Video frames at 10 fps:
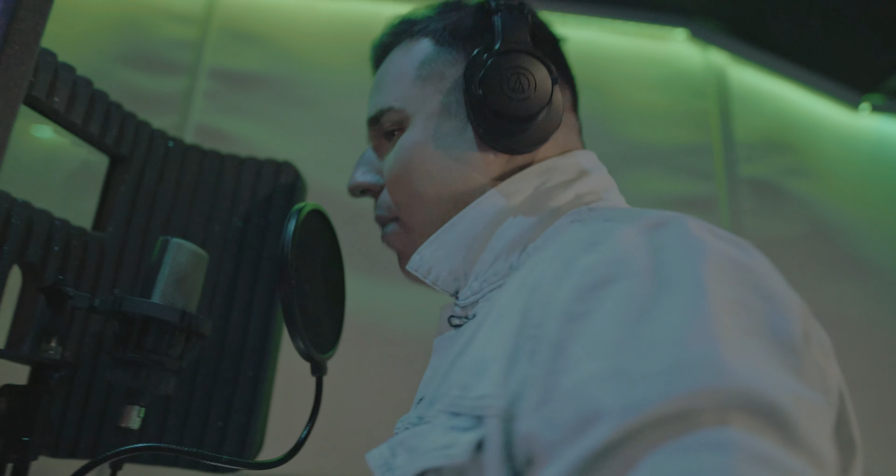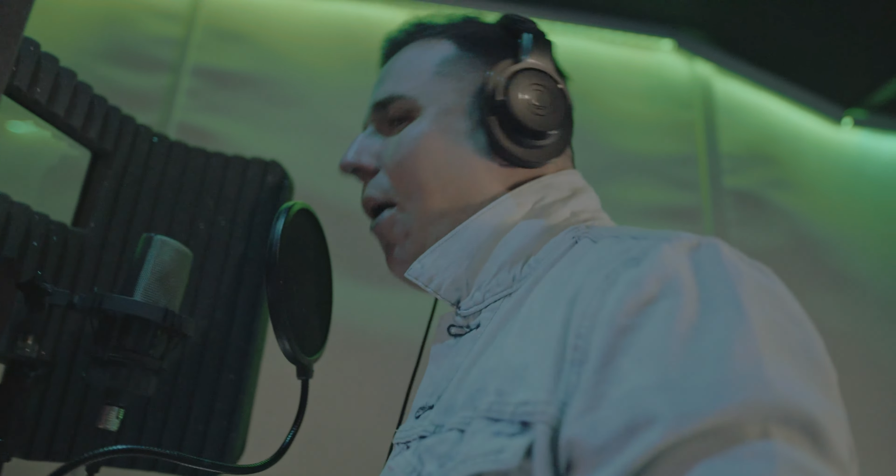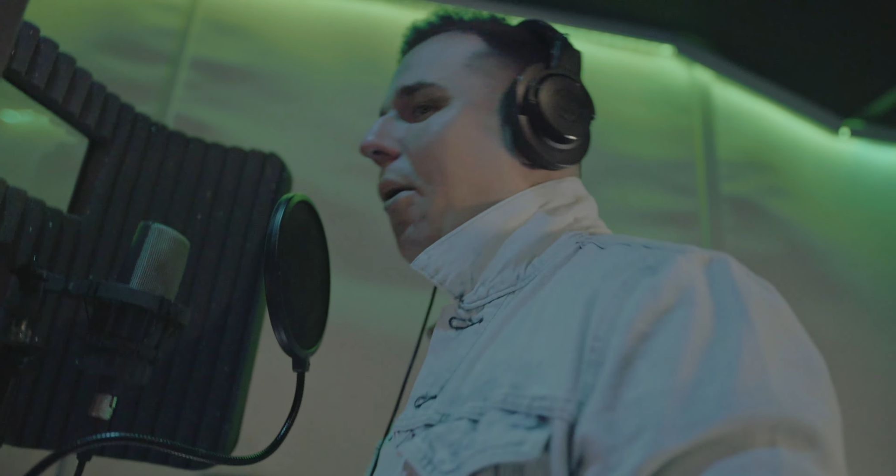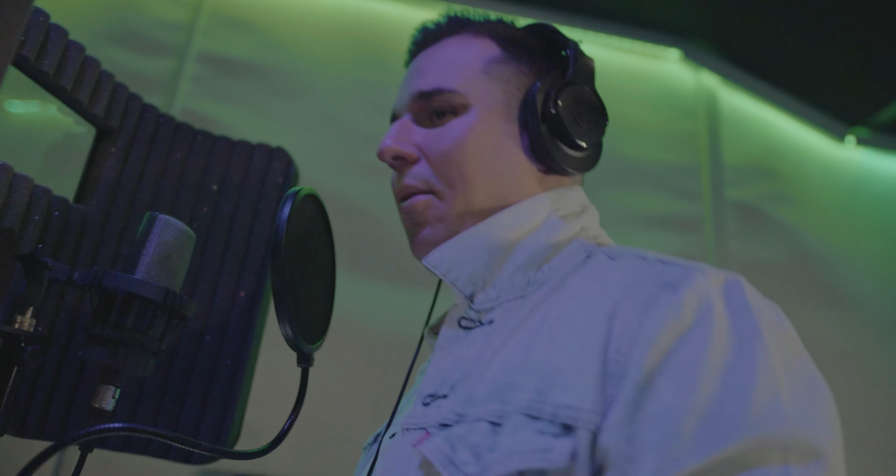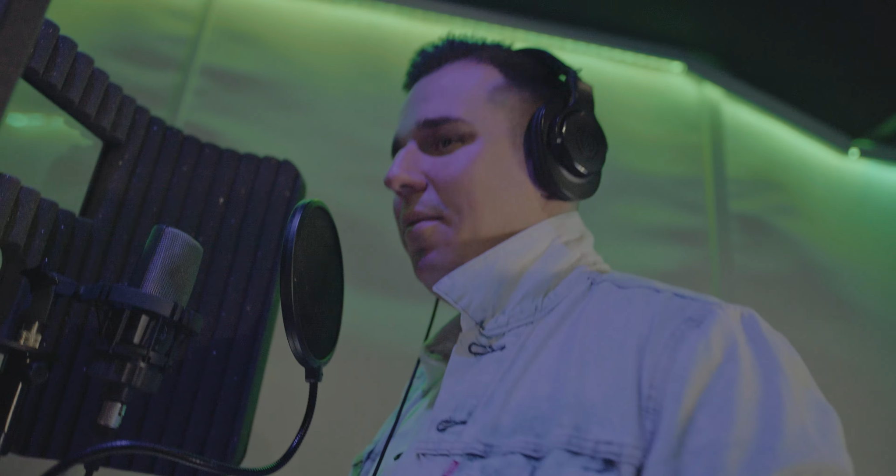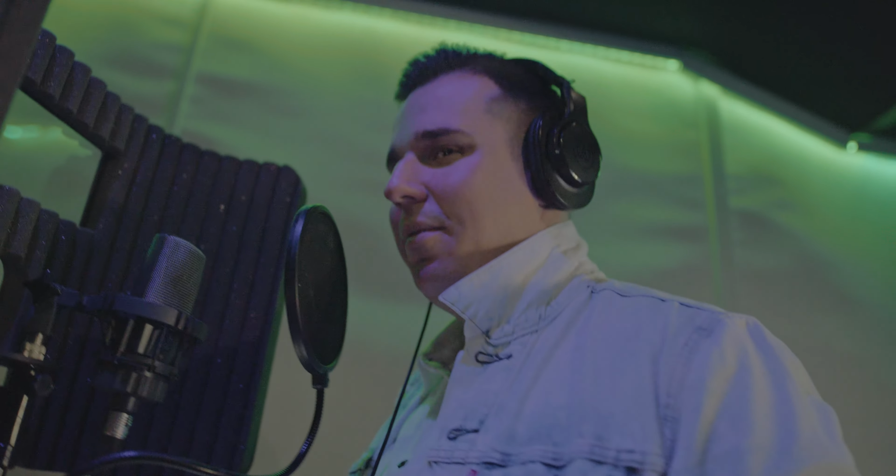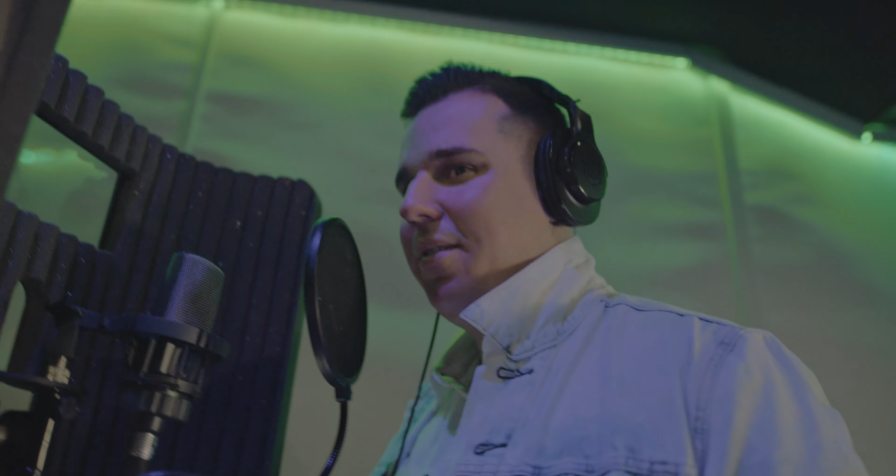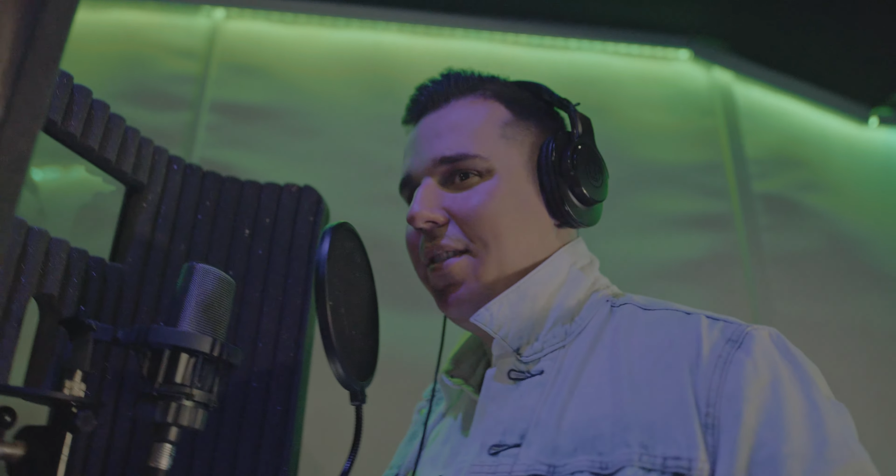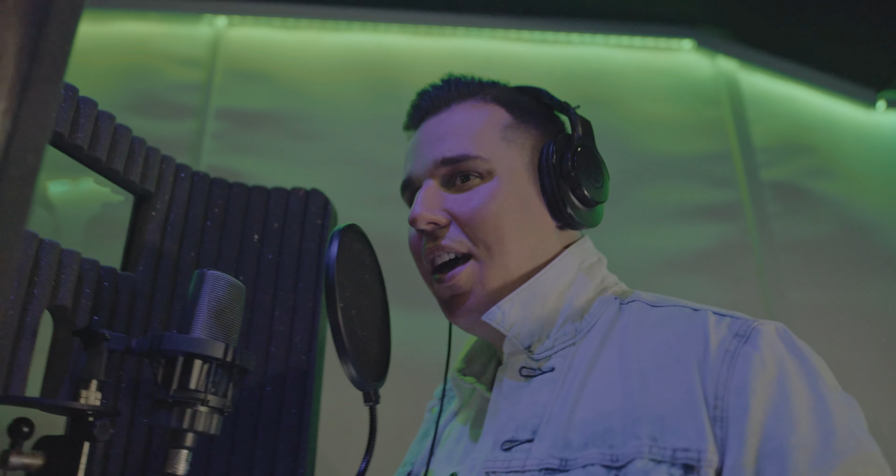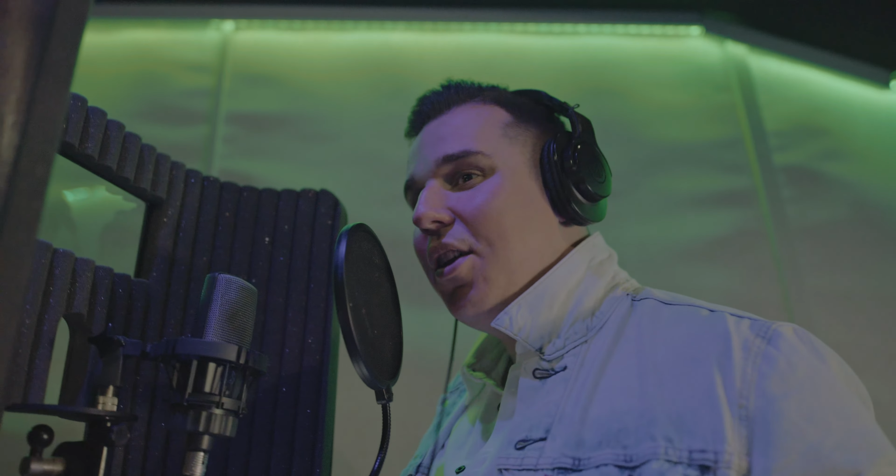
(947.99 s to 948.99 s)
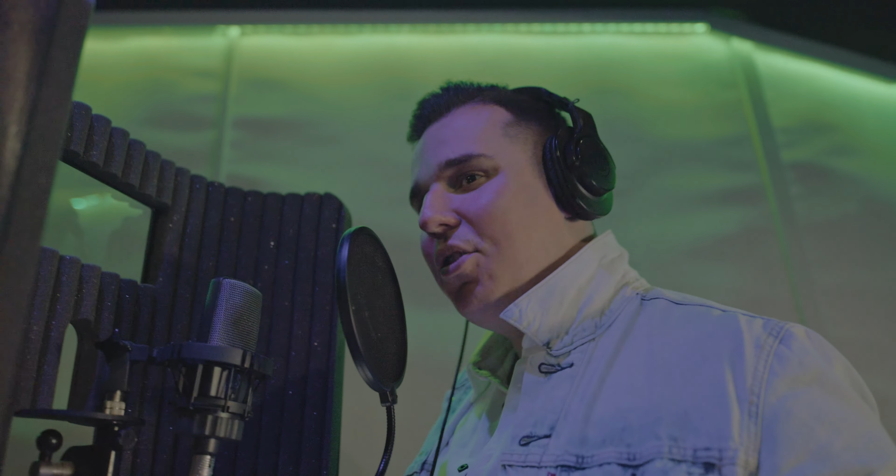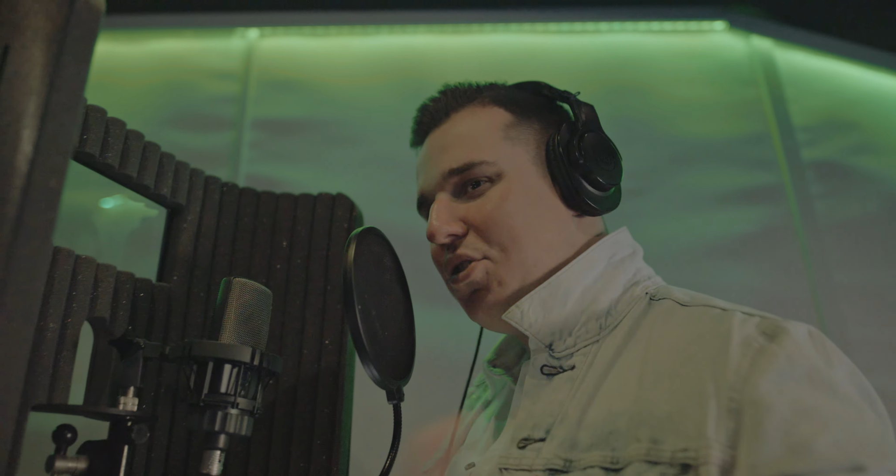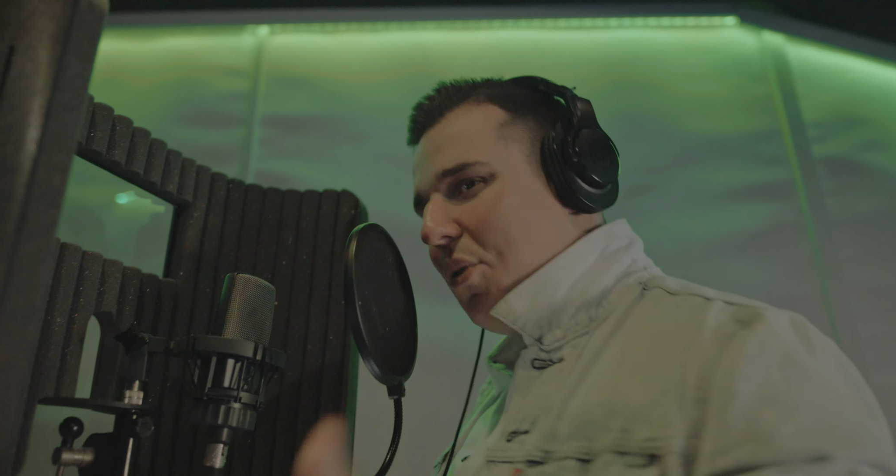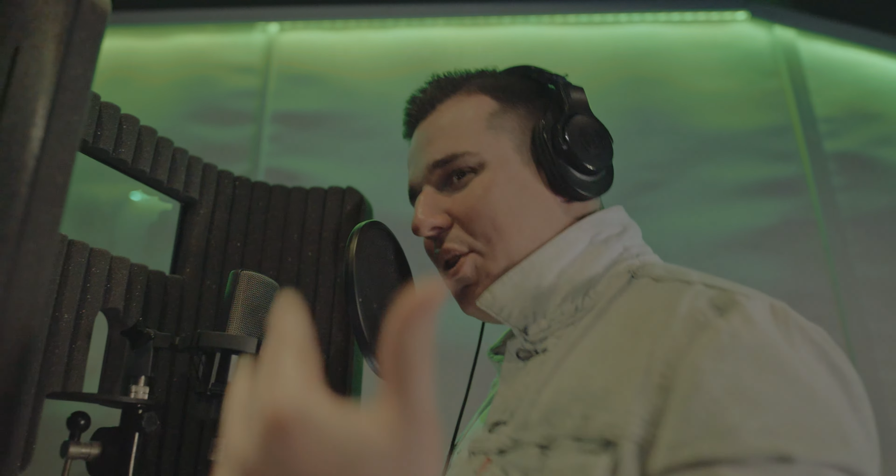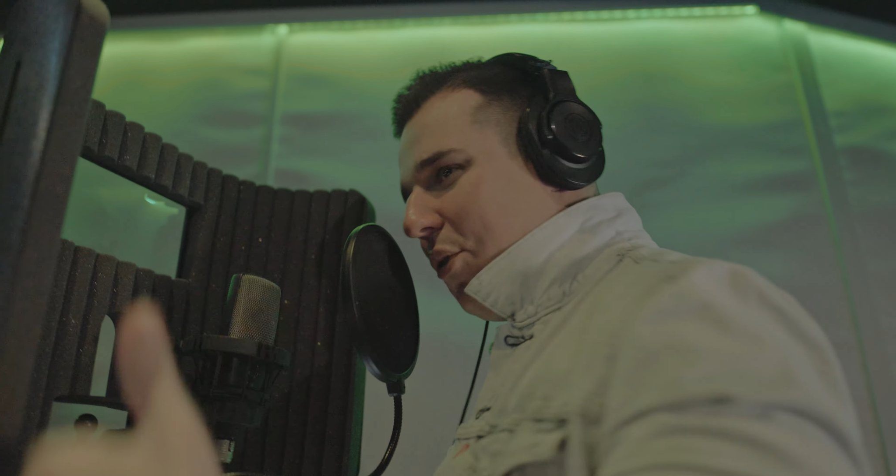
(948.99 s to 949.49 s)
bull.
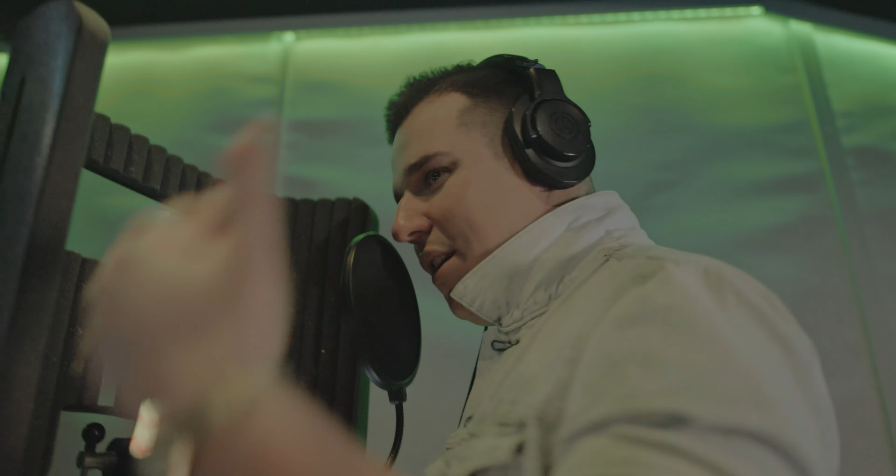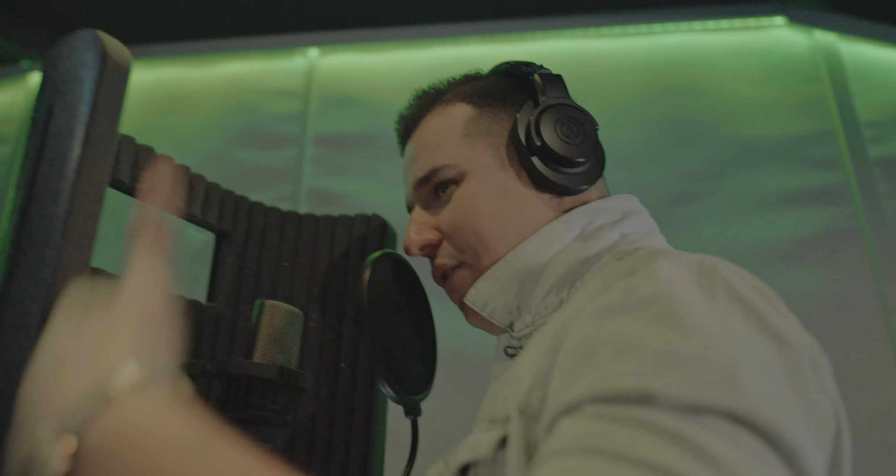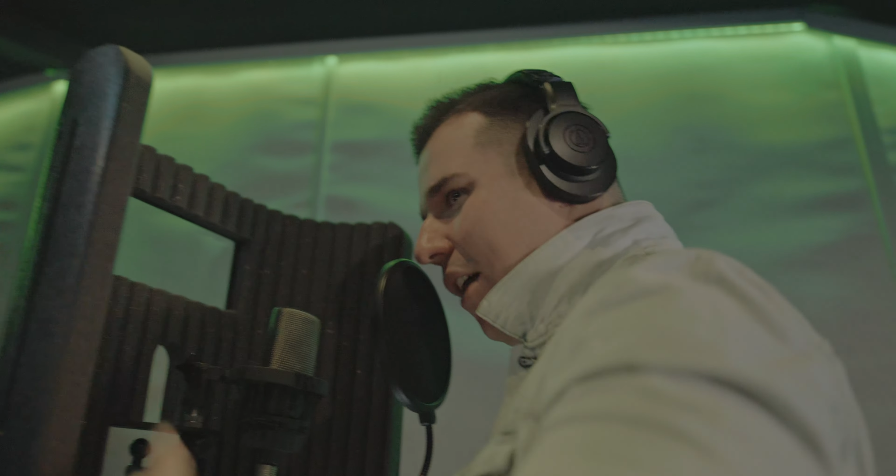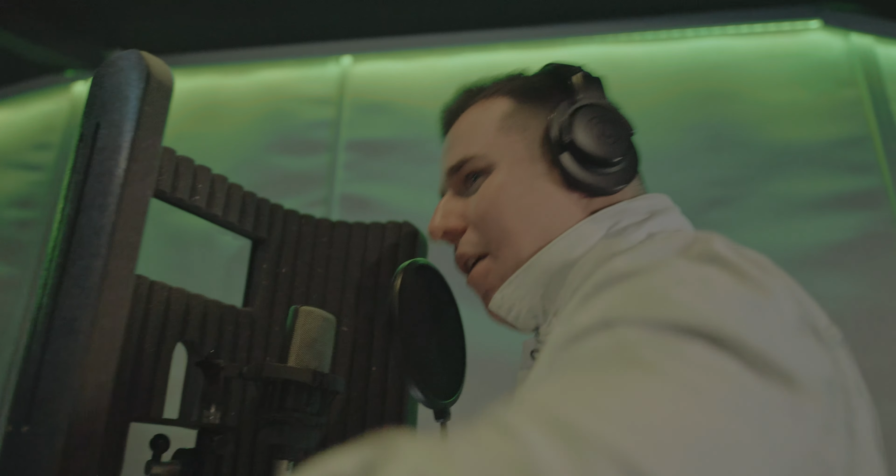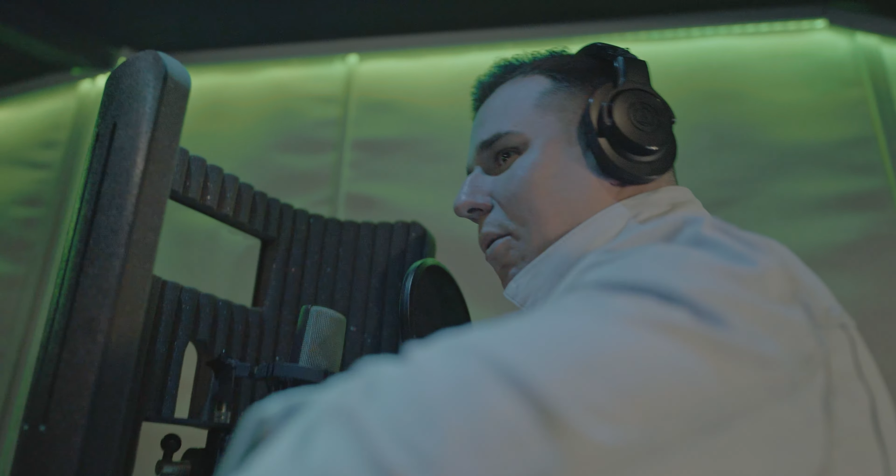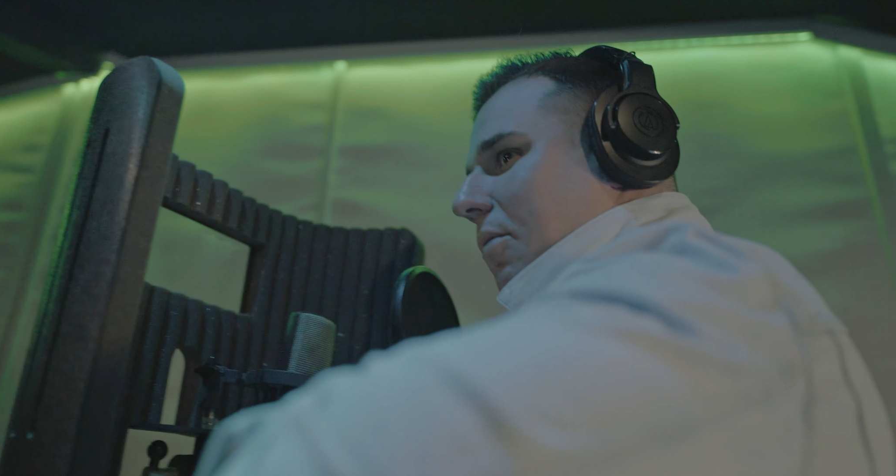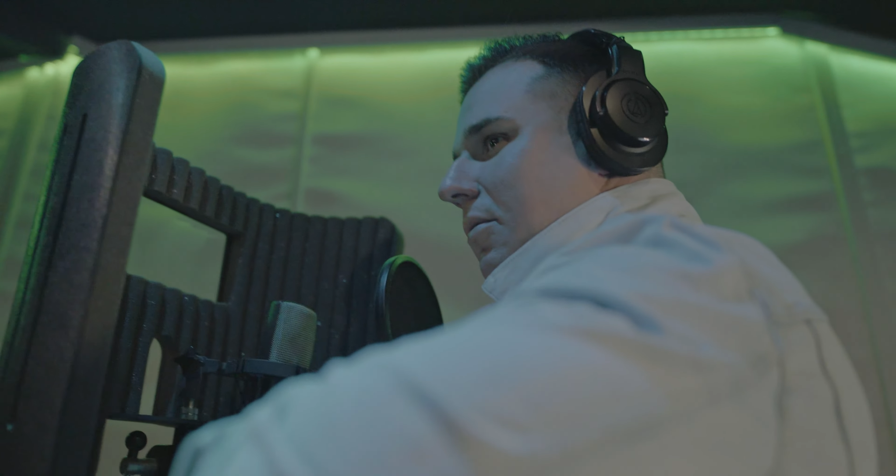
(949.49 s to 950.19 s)
Stony Creek Flow.